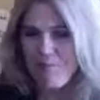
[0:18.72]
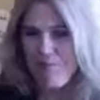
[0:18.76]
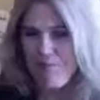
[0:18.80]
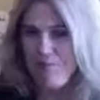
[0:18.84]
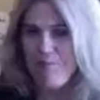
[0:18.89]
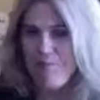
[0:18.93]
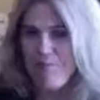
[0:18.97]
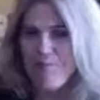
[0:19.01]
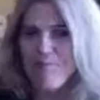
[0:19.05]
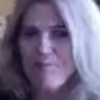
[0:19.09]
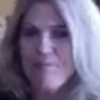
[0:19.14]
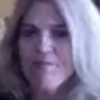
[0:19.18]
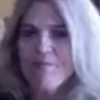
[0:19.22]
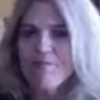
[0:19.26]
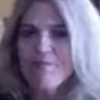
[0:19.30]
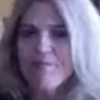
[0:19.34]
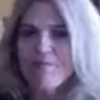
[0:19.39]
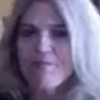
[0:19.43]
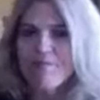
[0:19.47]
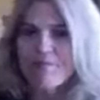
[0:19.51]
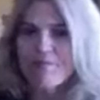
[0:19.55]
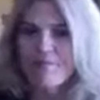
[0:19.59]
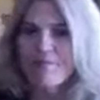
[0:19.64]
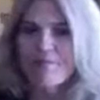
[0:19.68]

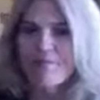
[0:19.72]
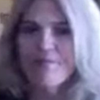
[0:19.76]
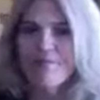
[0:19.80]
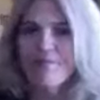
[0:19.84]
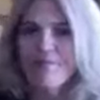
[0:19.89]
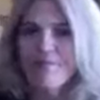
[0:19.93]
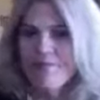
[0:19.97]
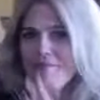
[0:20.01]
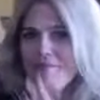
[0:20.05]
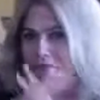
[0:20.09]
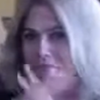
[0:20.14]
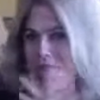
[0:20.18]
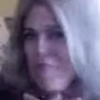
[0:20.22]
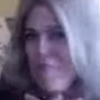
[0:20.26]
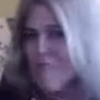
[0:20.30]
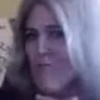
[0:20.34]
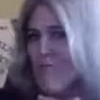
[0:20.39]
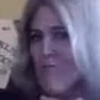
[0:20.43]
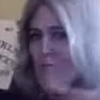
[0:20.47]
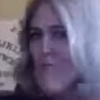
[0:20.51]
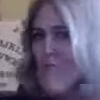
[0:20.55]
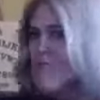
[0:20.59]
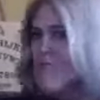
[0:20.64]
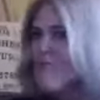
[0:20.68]

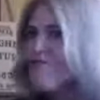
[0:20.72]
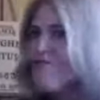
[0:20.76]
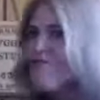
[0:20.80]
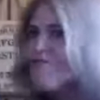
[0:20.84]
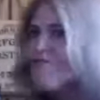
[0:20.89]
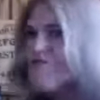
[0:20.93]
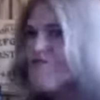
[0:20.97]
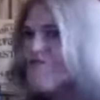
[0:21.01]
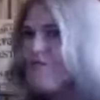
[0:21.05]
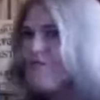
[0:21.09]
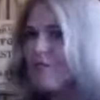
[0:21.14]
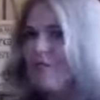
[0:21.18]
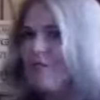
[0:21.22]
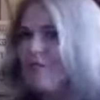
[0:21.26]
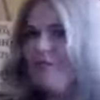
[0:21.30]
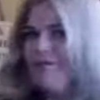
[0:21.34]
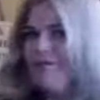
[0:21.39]
No words are spoken by the person on screen.